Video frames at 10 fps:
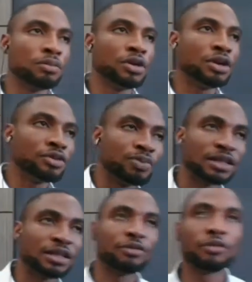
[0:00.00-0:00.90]

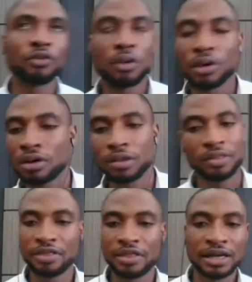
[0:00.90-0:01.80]
irrespective of other
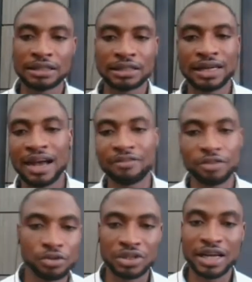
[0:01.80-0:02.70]
things and
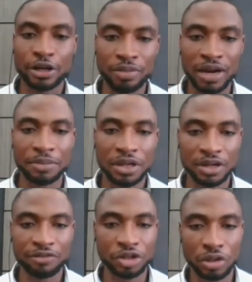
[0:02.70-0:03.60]
avenues that you might be
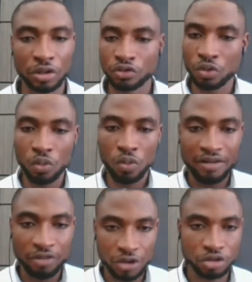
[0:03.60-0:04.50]
leveraging on. So
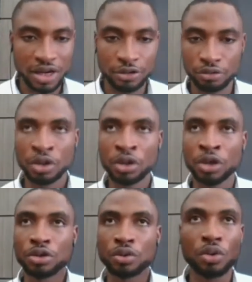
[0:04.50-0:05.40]
whatever you're trying to do,
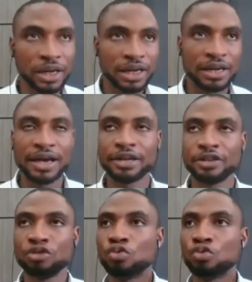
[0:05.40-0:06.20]
you're going in there to